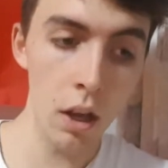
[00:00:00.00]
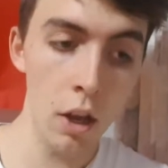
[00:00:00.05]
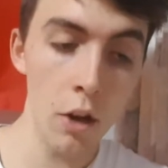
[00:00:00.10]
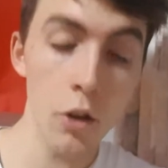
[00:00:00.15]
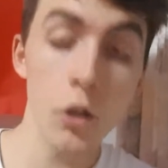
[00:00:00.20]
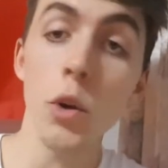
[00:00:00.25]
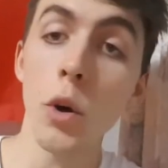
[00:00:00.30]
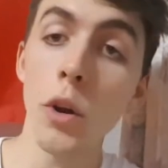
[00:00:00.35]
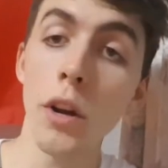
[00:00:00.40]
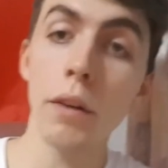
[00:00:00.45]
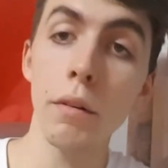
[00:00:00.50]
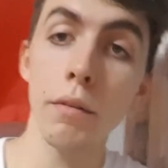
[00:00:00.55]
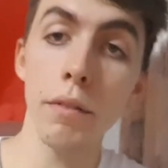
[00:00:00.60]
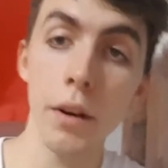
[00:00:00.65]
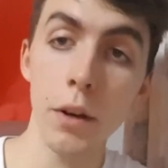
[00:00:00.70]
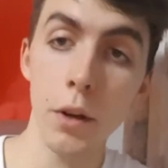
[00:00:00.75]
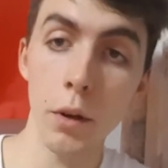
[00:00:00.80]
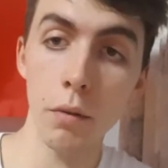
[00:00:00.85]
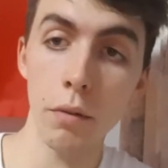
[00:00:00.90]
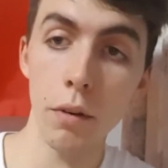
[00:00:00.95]
So an
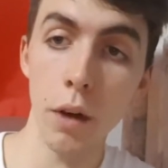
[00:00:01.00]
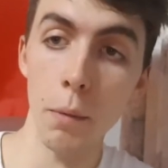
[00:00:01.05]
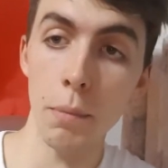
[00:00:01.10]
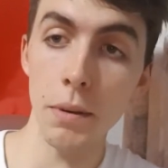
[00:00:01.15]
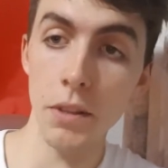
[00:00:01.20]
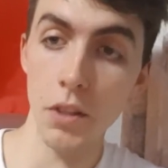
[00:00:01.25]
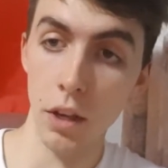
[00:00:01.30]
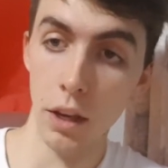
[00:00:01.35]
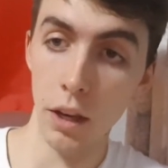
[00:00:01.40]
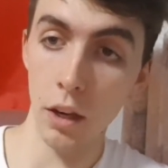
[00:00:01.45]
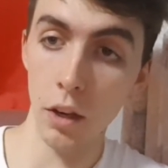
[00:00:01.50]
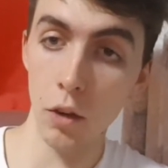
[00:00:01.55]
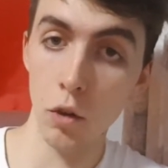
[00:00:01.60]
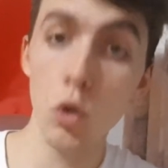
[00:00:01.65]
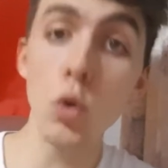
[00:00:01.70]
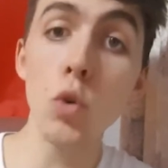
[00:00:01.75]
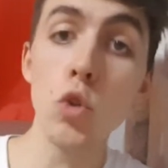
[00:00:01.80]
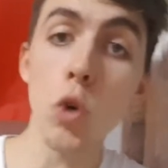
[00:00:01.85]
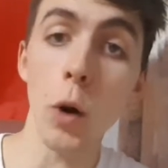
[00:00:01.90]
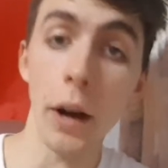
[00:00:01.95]
infinitive verb is like
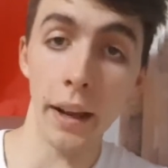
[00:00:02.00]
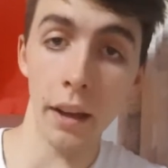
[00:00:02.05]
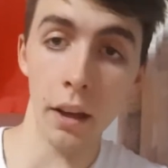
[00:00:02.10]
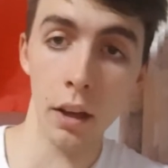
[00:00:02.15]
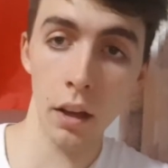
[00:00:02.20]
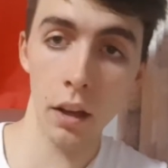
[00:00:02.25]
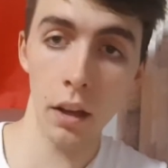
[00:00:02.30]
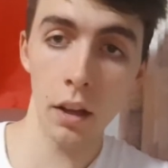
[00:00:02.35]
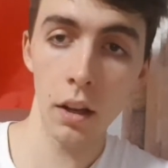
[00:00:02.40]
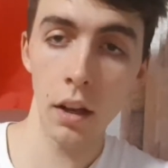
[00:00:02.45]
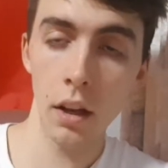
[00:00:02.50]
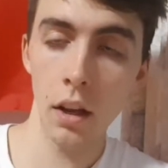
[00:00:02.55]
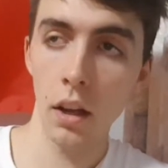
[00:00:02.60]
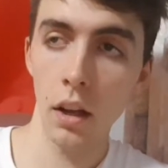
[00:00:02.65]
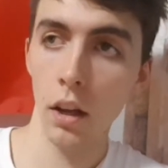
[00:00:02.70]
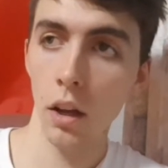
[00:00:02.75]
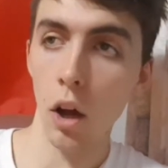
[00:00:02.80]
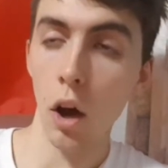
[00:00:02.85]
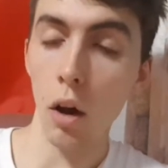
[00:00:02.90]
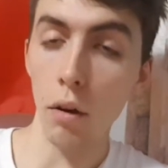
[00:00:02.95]
to drink
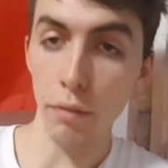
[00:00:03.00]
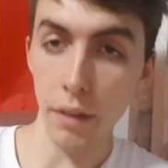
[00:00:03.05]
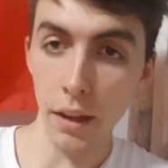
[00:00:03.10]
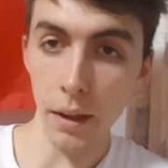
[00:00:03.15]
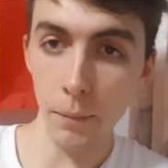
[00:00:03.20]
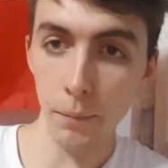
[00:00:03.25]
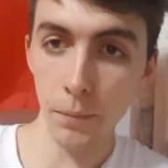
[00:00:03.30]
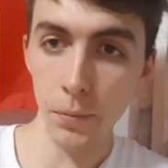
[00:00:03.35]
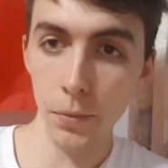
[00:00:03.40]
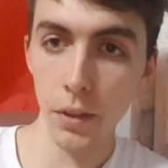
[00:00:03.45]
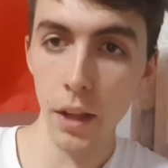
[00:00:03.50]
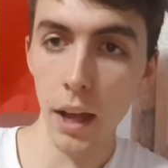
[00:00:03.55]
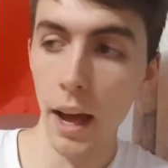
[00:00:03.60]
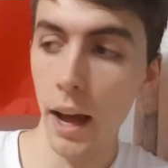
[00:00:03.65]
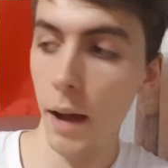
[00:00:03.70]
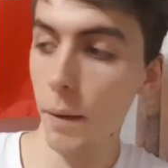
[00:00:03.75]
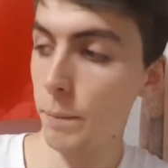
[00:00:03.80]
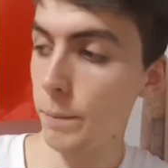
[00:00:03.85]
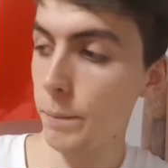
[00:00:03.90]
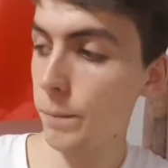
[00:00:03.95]
coffee.
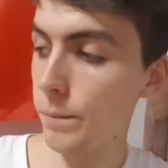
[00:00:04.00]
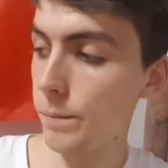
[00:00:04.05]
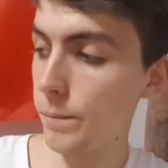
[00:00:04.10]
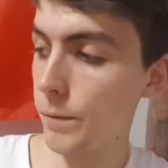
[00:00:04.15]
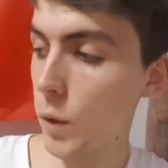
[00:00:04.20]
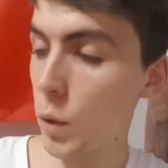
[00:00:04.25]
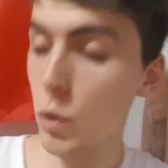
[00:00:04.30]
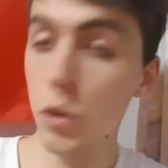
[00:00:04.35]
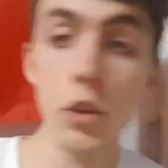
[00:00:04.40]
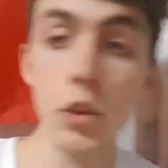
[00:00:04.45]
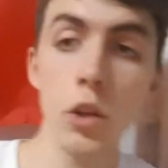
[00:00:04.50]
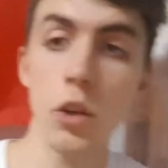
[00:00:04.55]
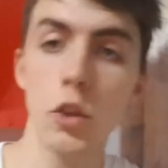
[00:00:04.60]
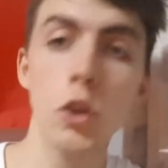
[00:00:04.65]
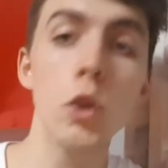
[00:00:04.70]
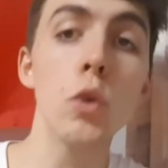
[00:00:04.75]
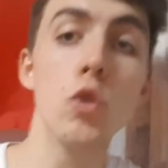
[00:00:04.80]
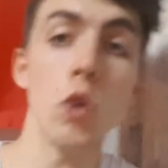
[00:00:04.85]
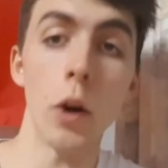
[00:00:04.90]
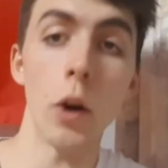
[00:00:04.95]
Or just say
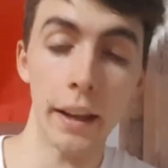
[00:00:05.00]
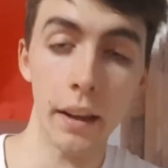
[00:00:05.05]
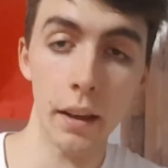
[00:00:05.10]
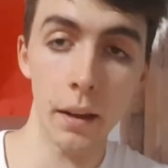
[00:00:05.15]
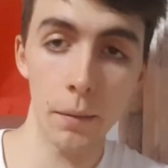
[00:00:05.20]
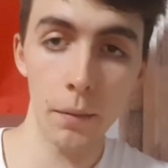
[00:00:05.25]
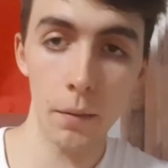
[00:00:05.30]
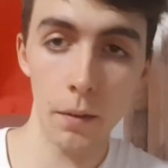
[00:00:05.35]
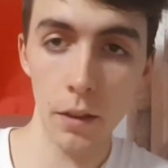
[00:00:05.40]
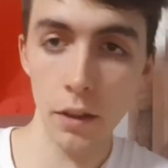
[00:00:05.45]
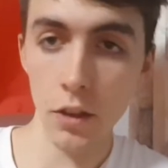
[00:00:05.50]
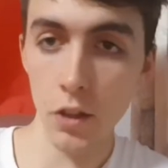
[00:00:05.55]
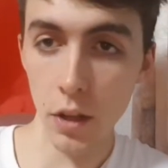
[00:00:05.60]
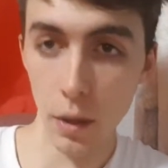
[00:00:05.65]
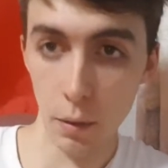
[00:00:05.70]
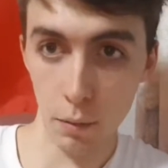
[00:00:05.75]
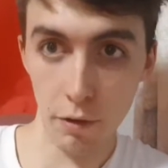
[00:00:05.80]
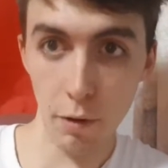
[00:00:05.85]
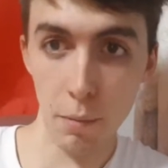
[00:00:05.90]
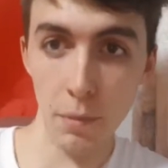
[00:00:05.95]
to drink is the
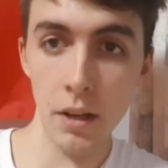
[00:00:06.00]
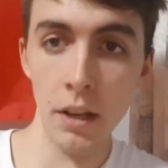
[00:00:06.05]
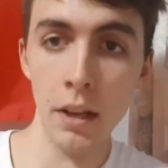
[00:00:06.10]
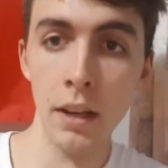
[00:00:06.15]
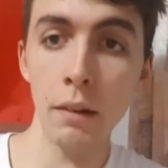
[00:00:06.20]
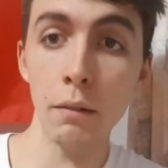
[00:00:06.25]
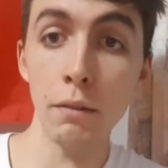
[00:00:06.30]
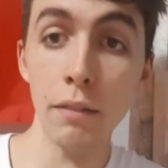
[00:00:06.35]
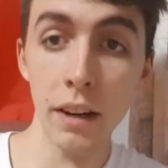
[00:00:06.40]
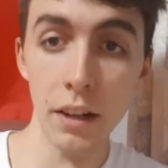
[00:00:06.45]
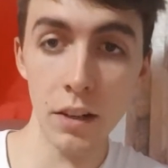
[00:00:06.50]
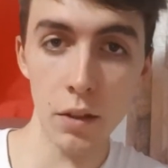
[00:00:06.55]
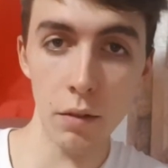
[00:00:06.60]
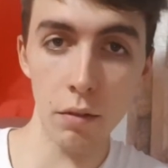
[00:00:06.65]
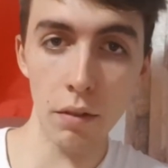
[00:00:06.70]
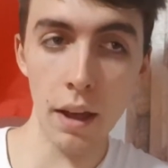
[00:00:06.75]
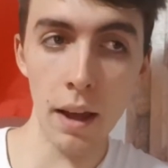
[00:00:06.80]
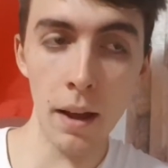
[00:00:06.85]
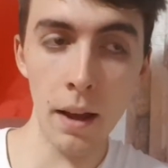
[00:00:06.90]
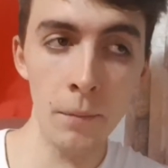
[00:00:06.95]
infinitive
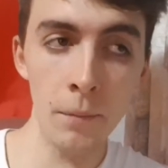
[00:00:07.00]
there.